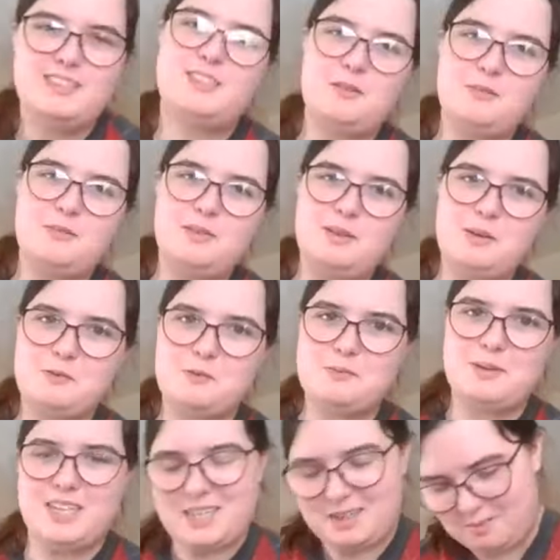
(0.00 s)
So many
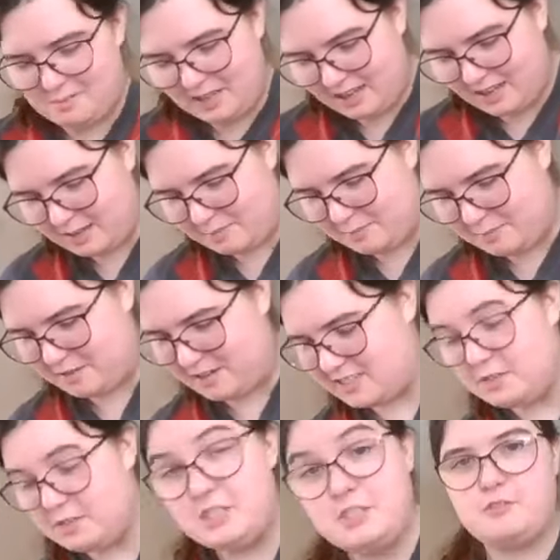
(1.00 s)
people are making banana bread,
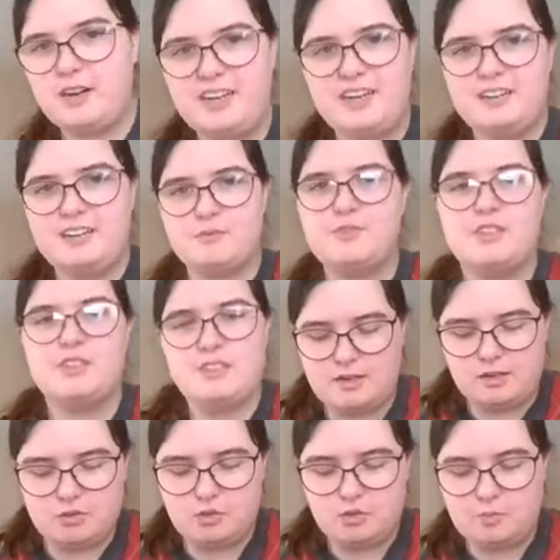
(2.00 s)
which is great.
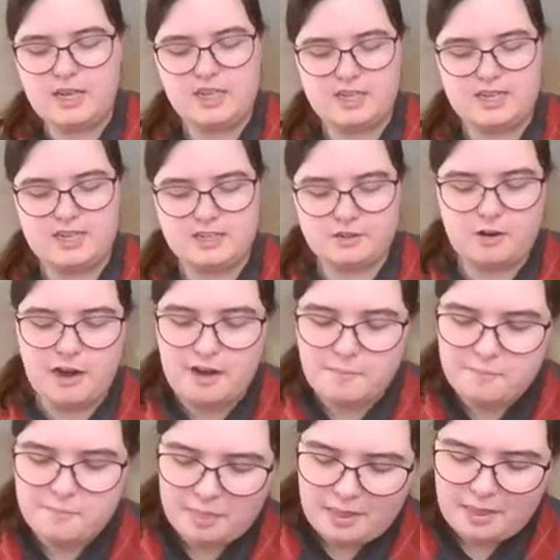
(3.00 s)
Obviously, all baking is great.